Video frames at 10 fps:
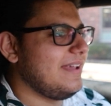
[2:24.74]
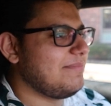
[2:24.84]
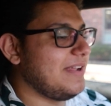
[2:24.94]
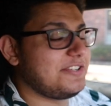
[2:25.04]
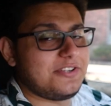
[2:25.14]

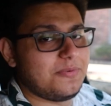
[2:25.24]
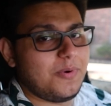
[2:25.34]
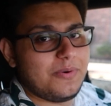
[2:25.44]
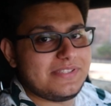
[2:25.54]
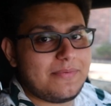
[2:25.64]
not sure what
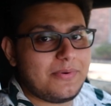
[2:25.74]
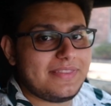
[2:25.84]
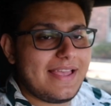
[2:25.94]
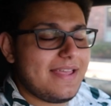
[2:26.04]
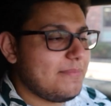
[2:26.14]
was up with
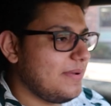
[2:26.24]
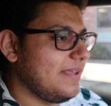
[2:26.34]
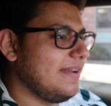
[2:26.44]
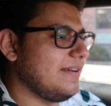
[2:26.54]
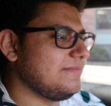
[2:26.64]
that, but
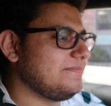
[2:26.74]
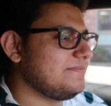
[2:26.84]
you know,